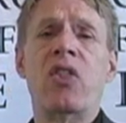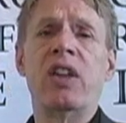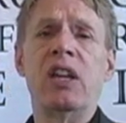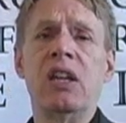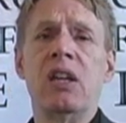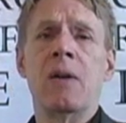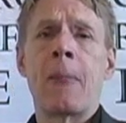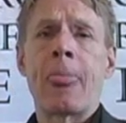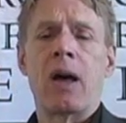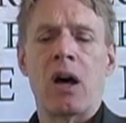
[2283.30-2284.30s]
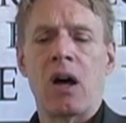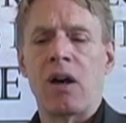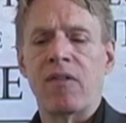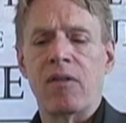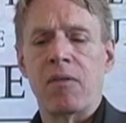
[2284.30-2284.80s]
the
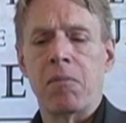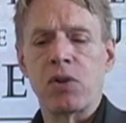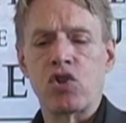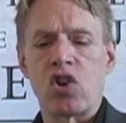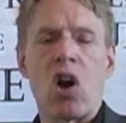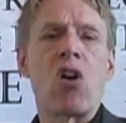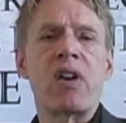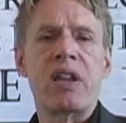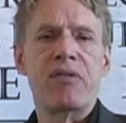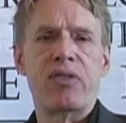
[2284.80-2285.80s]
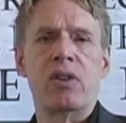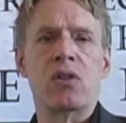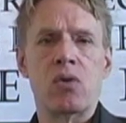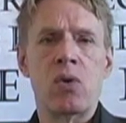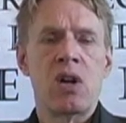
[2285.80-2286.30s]
majority
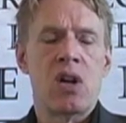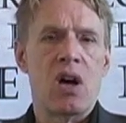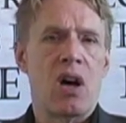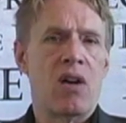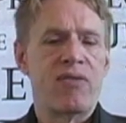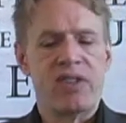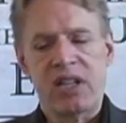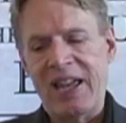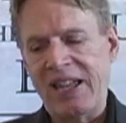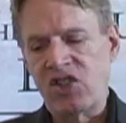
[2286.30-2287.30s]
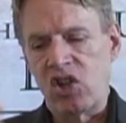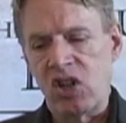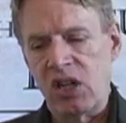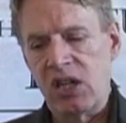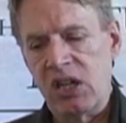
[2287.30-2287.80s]
view of the
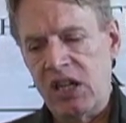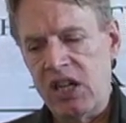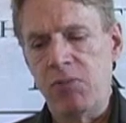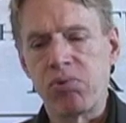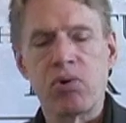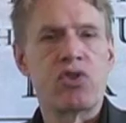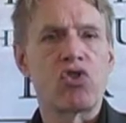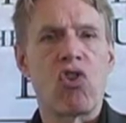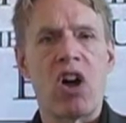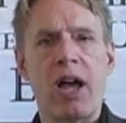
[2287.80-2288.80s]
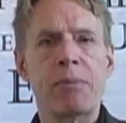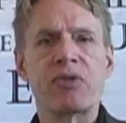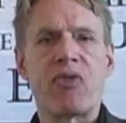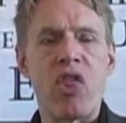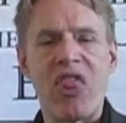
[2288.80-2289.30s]
ancient Hebrew
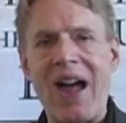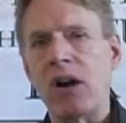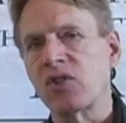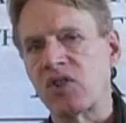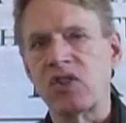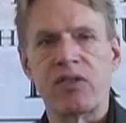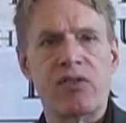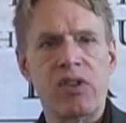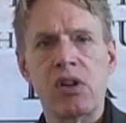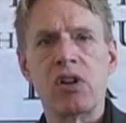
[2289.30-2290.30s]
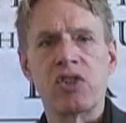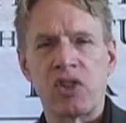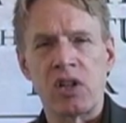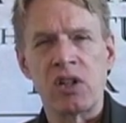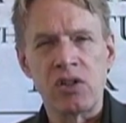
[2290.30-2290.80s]
scribes for thousands of years
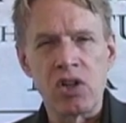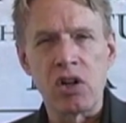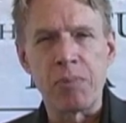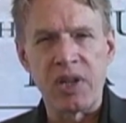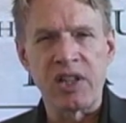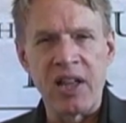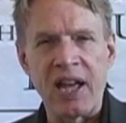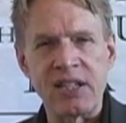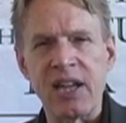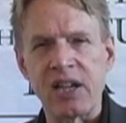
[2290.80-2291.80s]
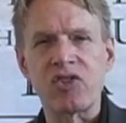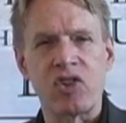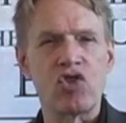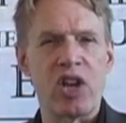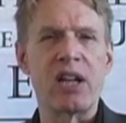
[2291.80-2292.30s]
in interpreting that text
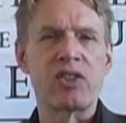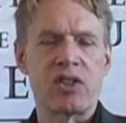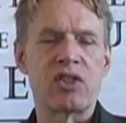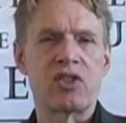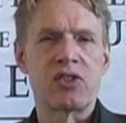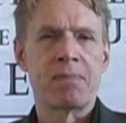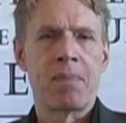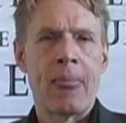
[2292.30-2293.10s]
in Genesis.